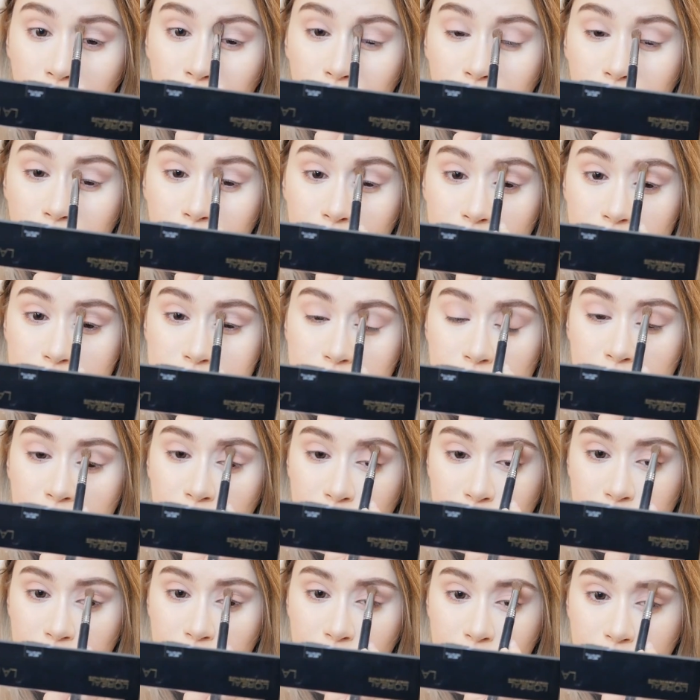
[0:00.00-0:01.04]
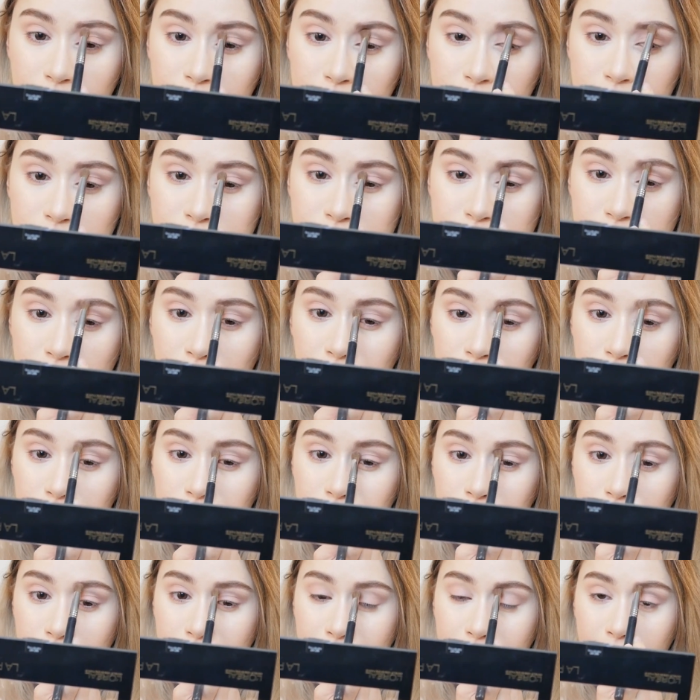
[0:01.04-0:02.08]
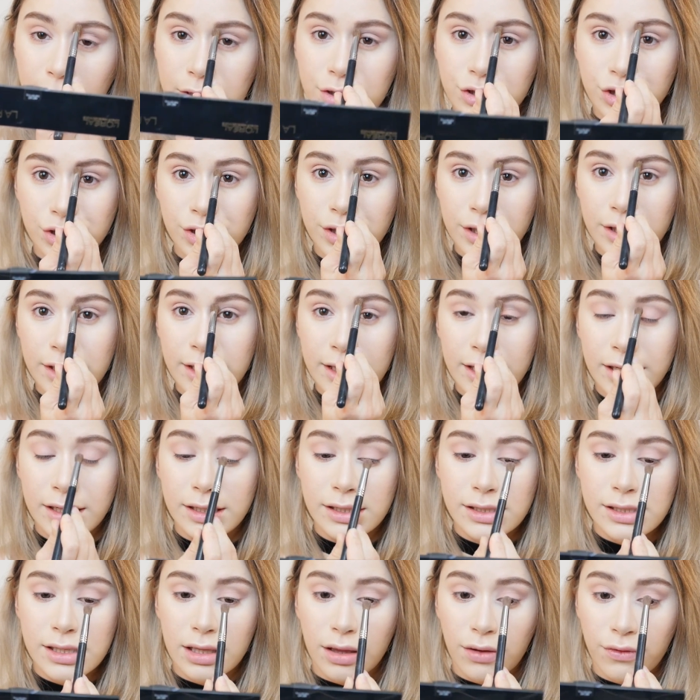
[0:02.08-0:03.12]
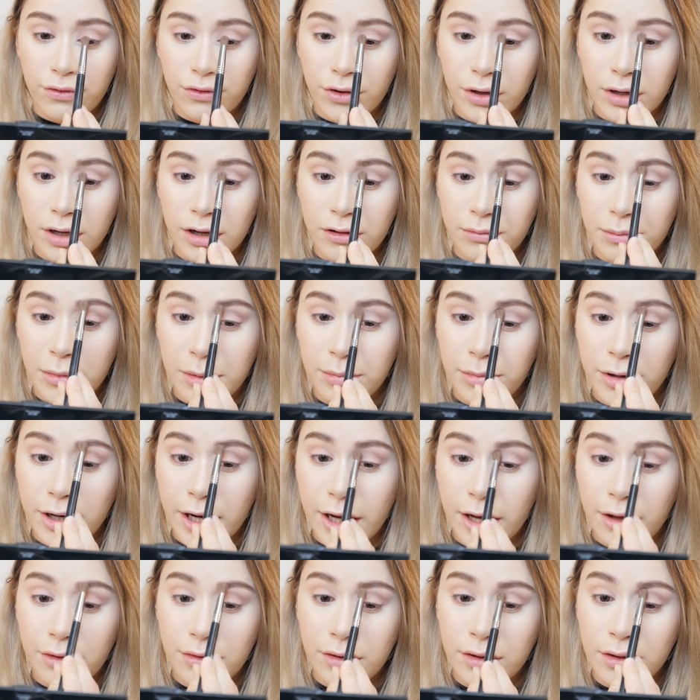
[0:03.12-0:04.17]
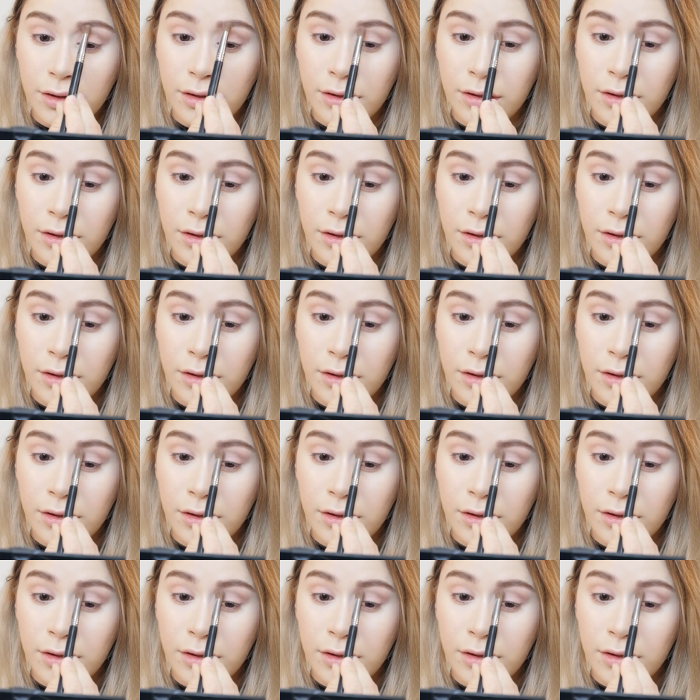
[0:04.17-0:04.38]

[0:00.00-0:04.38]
And I like to connect this color actually into the front of my brow.